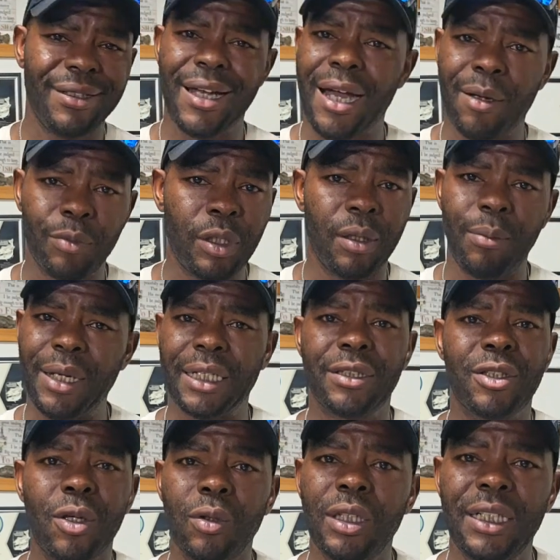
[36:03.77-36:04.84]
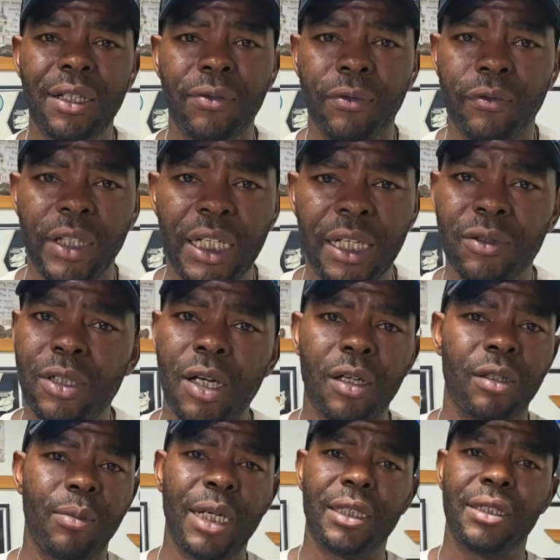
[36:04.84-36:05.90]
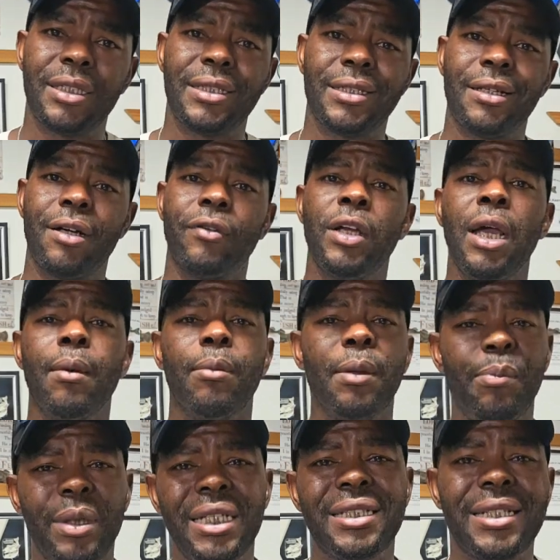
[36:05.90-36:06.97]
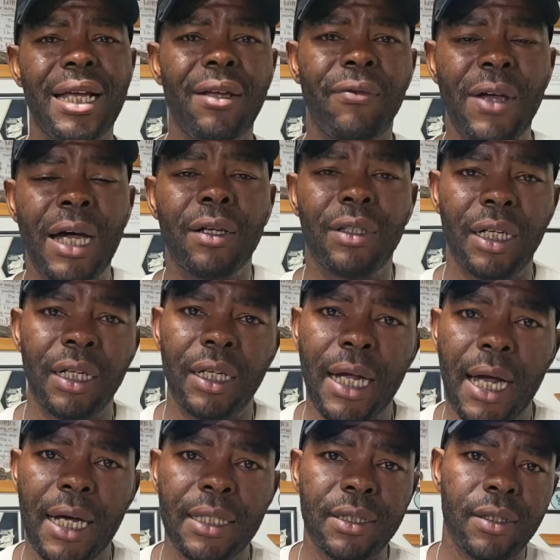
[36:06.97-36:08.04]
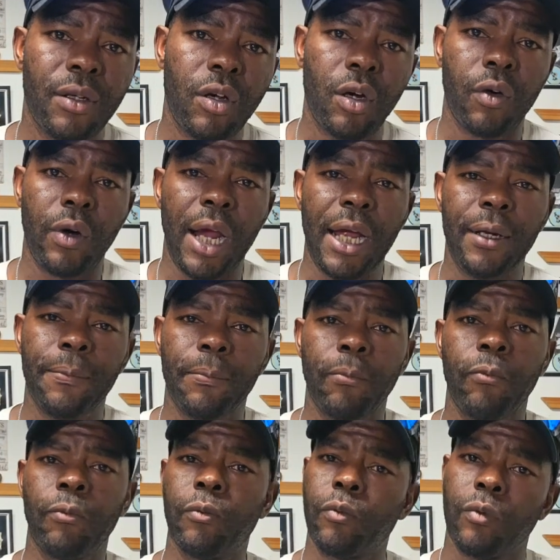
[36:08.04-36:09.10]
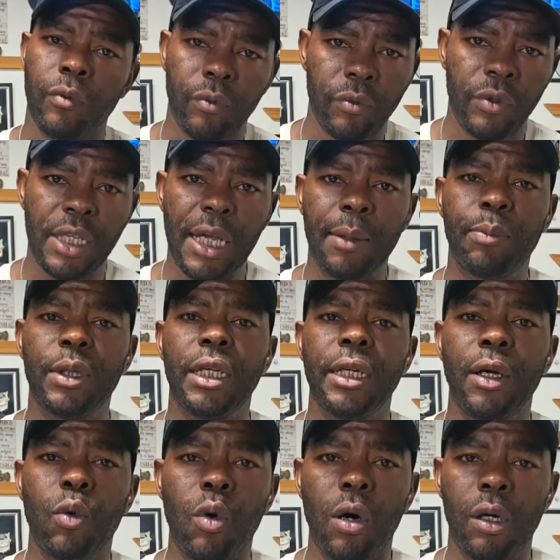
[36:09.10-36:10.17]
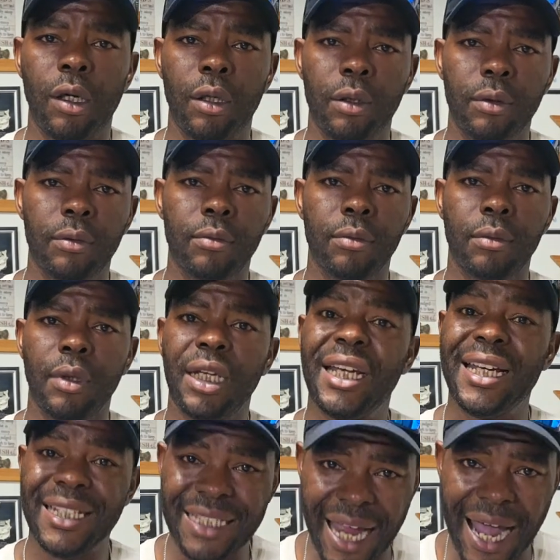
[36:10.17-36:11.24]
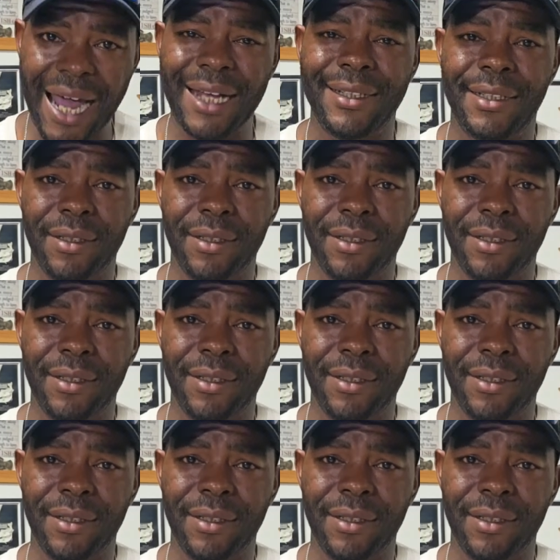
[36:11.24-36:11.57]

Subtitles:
I'm going to make a totally different video talking about this stuff, but be safe out there, guys. All right. Take plenty of water. It's hot.